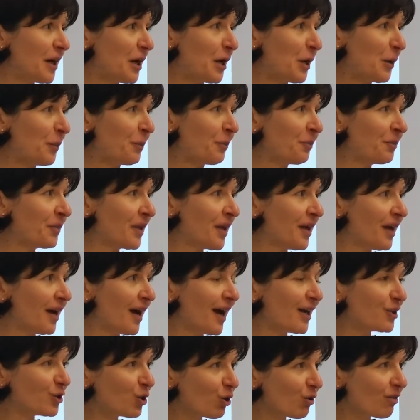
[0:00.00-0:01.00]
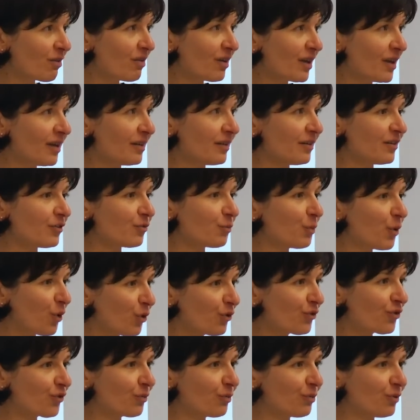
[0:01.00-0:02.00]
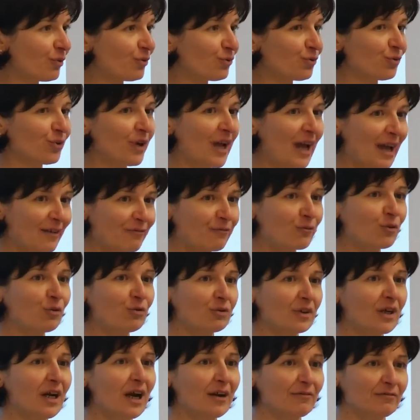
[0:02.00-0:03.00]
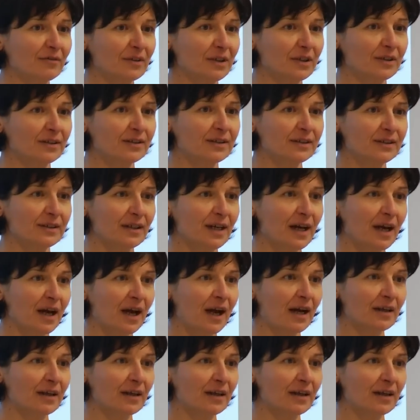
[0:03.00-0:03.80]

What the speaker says: I don't think it is possible to have good governance